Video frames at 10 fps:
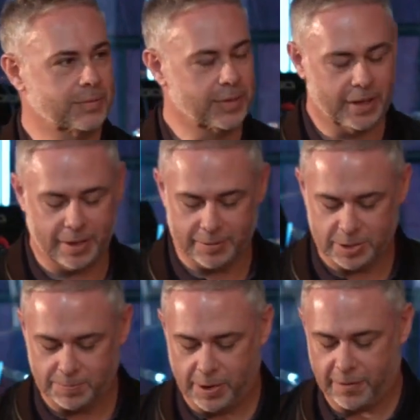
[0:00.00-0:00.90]
yeah,
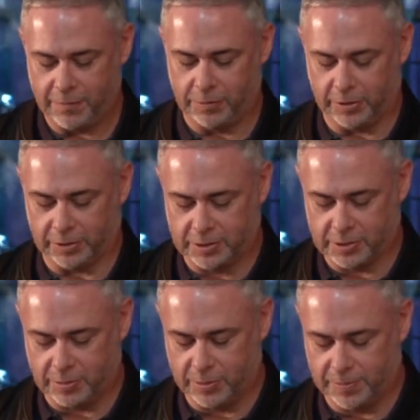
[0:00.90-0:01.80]
just play a few things because I
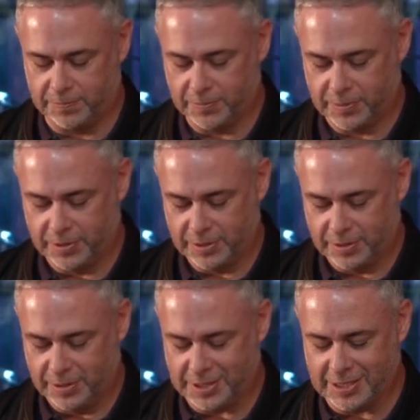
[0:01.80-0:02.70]
want to.
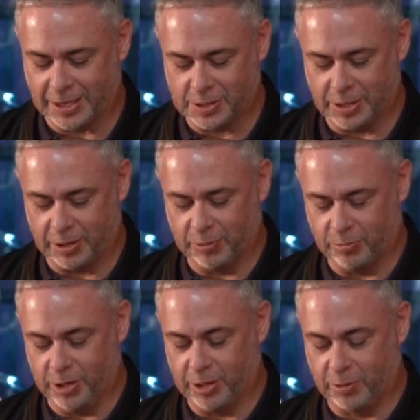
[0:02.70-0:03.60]
This is actually
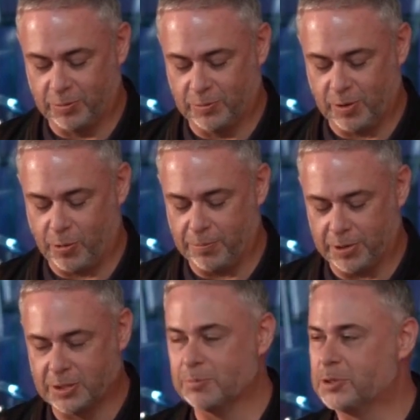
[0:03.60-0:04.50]
really. I want to
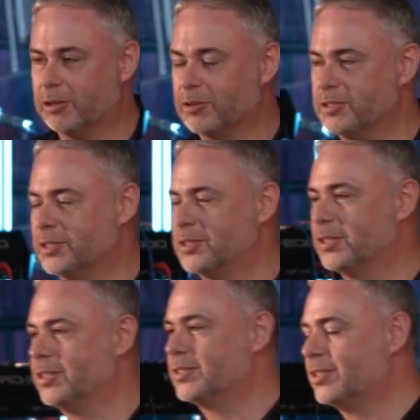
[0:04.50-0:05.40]
bring some seriousness to
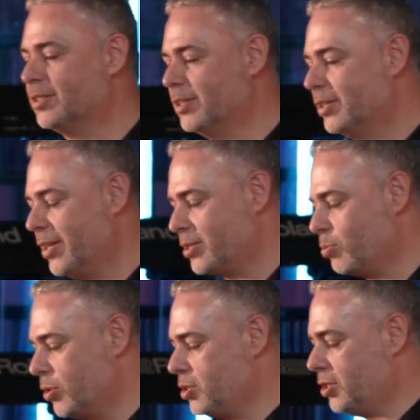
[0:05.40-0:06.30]
this. That's
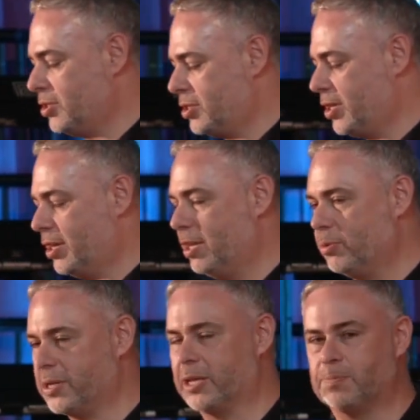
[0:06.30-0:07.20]
what Jesus said. He
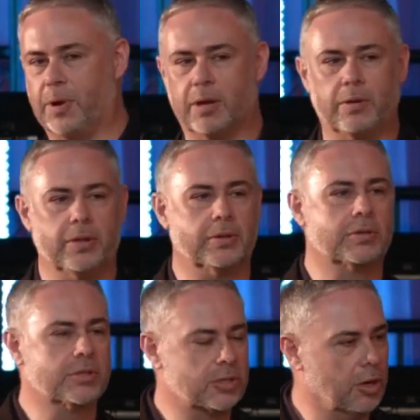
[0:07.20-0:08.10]
was asked by the
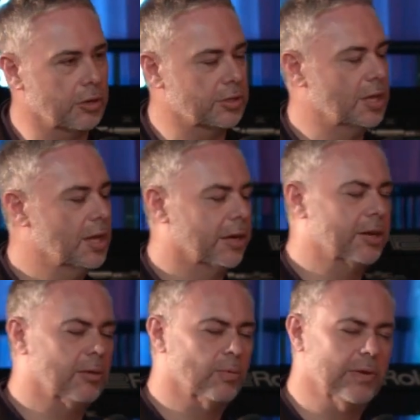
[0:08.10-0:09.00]
scholars. You
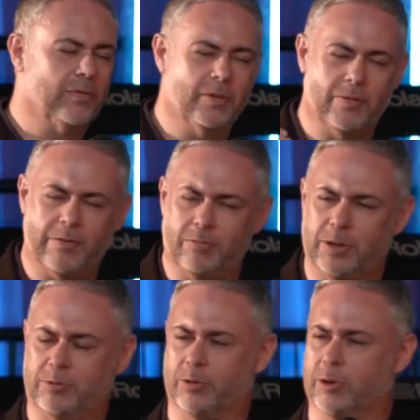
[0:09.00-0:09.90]
know, if, if you ever read
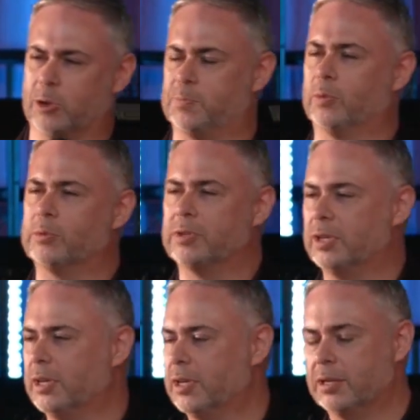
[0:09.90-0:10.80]
through the Gospels,
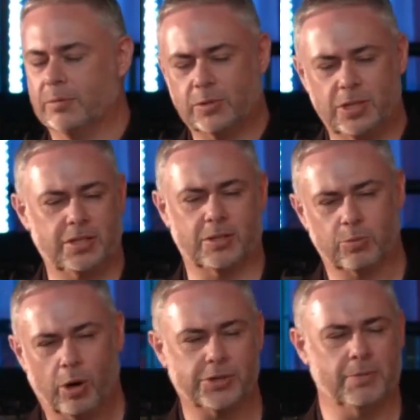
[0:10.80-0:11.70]
Jesus
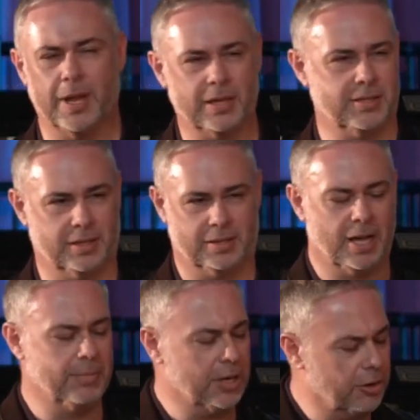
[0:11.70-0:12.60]
was amazing. I
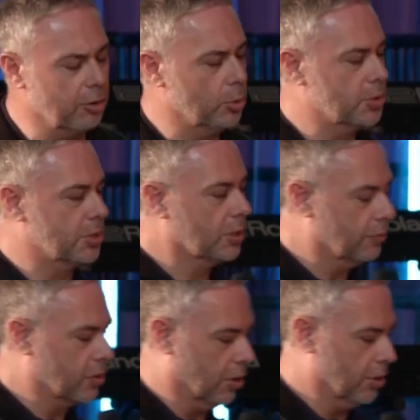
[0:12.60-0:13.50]
mean, I know he was the Son of
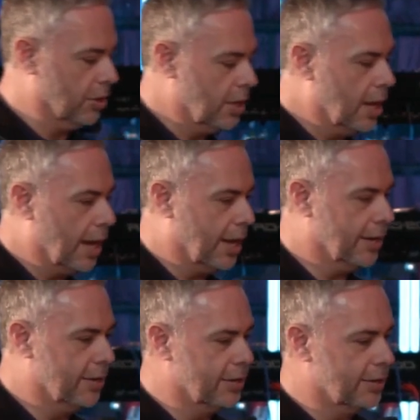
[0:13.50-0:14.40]
God, and